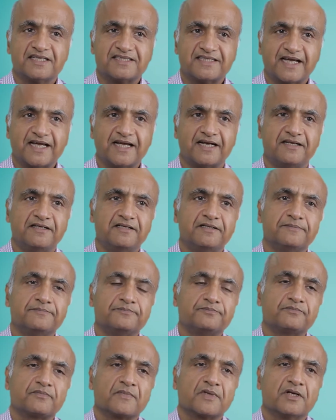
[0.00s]
The second
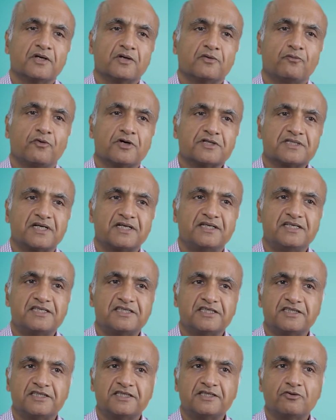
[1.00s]
was a
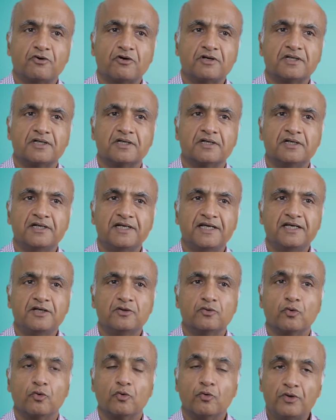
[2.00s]
decision on
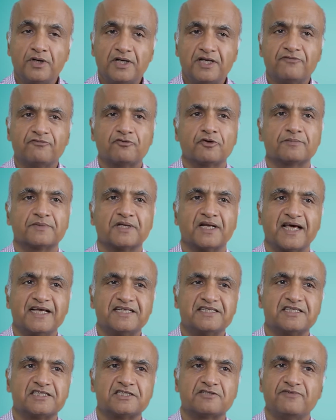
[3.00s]
earning only from the
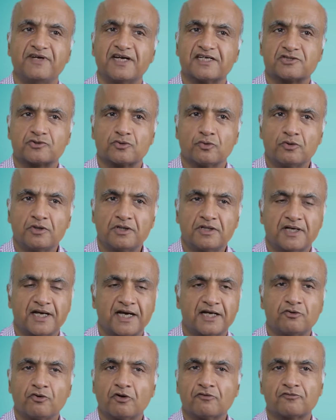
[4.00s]
license we had sold
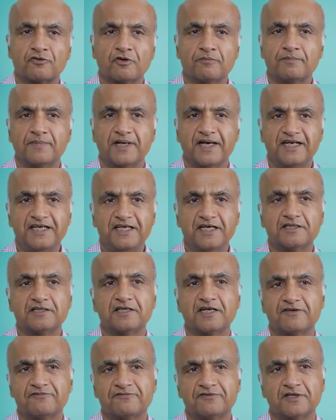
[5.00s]
and not from any
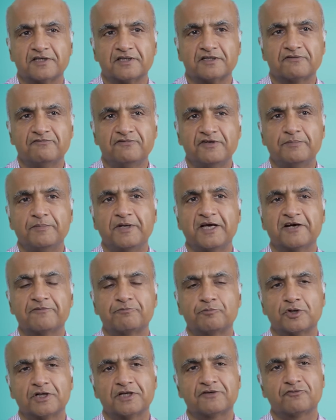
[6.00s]
other effort we may
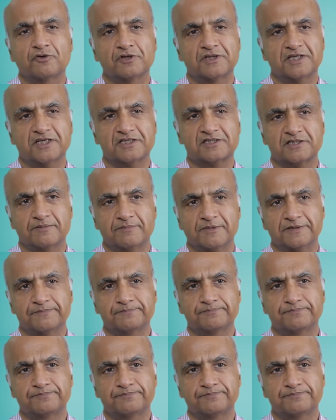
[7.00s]
have put in for the customer.